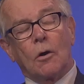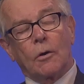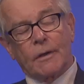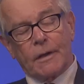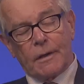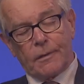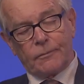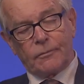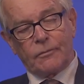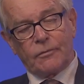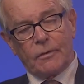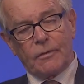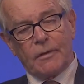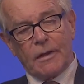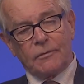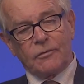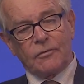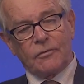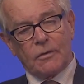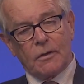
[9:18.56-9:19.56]
Okay, so
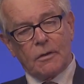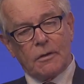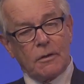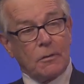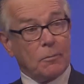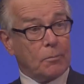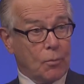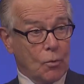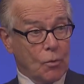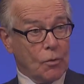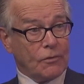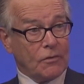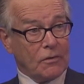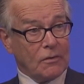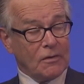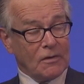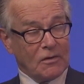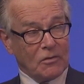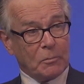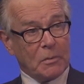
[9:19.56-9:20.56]
that's an
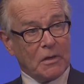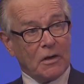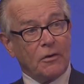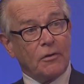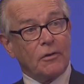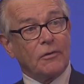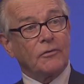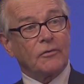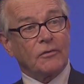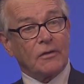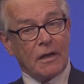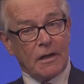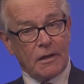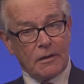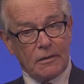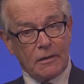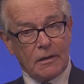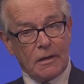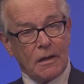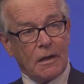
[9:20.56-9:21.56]
important experience,
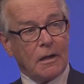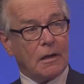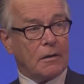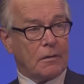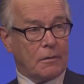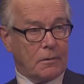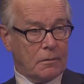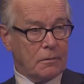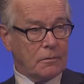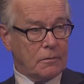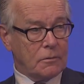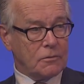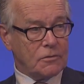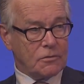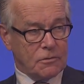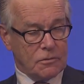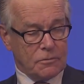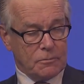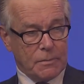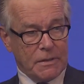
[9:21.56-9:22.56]
and you
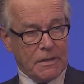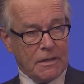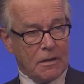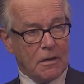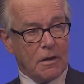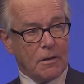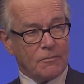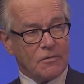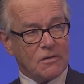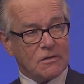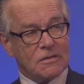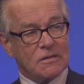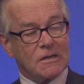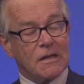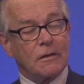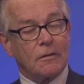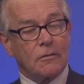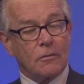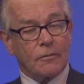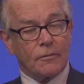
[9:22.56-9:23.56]
should be
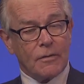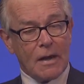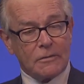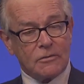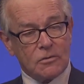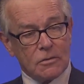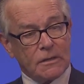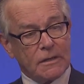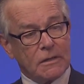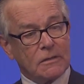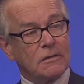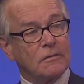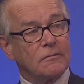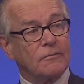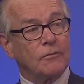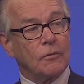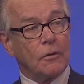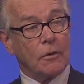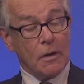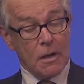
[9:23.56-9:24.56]
obviously congratulated
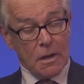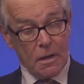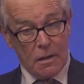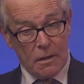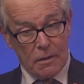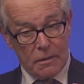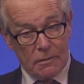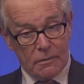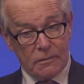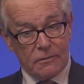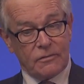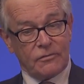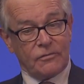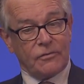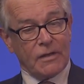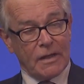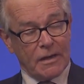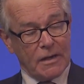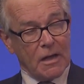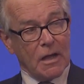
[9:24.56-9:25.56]
for
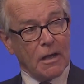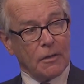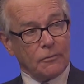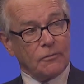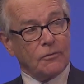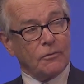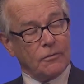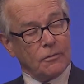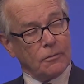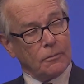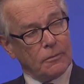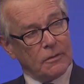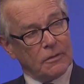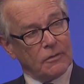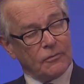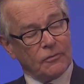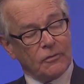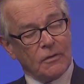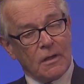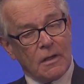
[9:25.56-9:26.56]
setting out to do
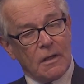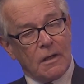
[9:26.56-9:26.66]
this.